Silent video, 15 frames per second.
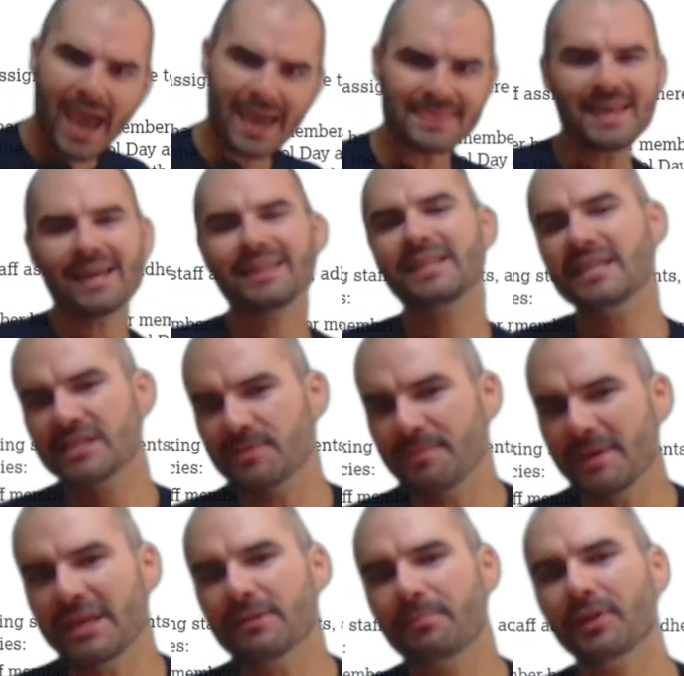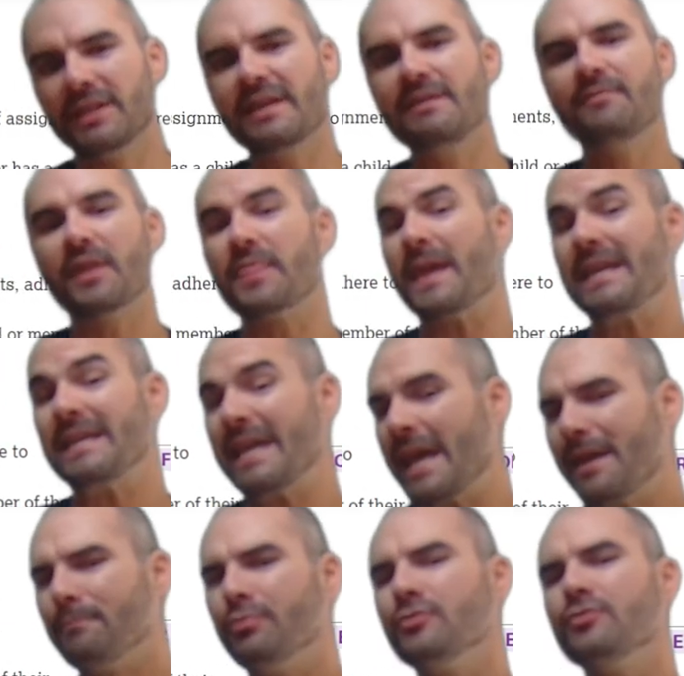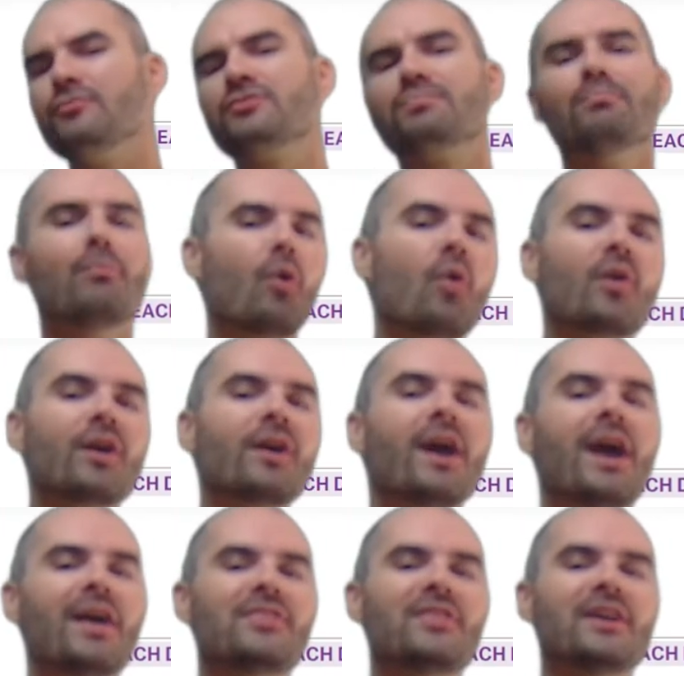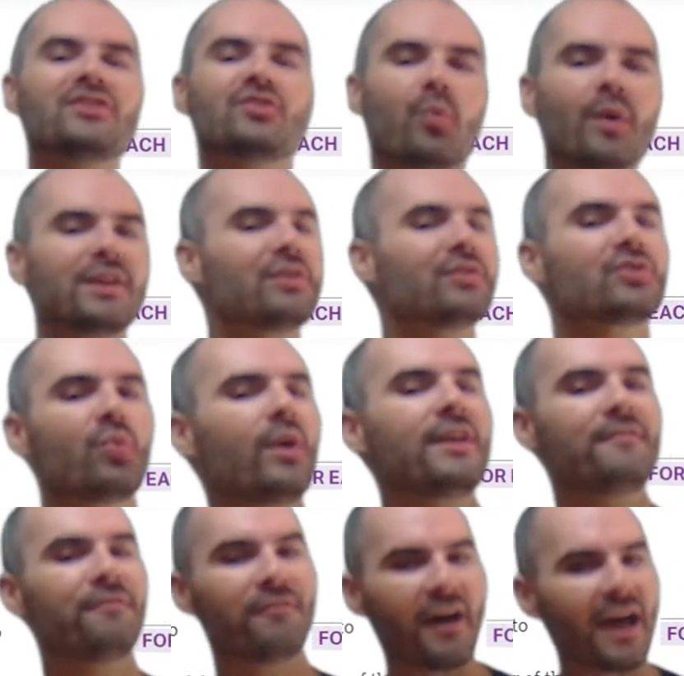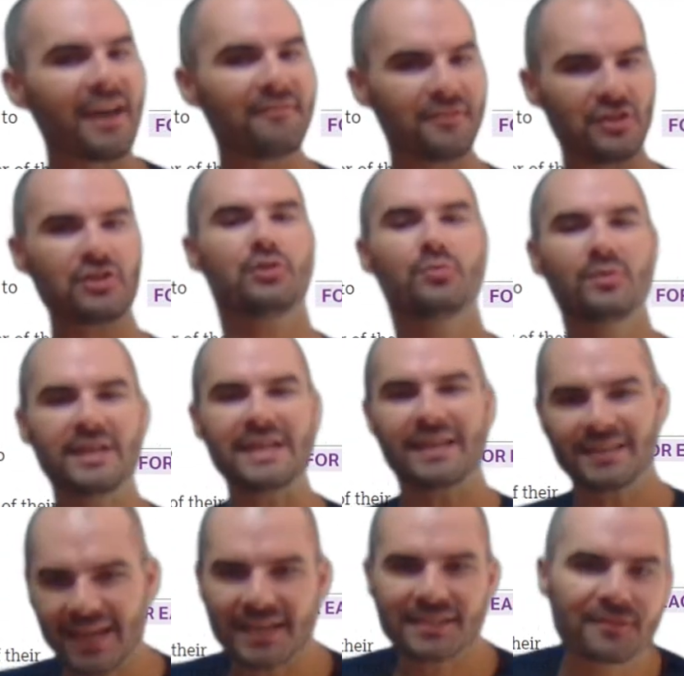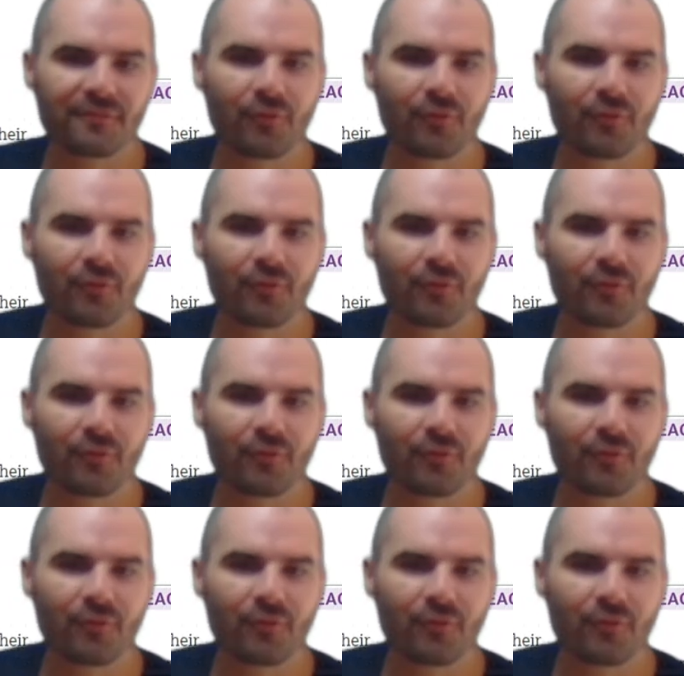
and that leads me to believe that they can't produce more than 20 or 25 unique test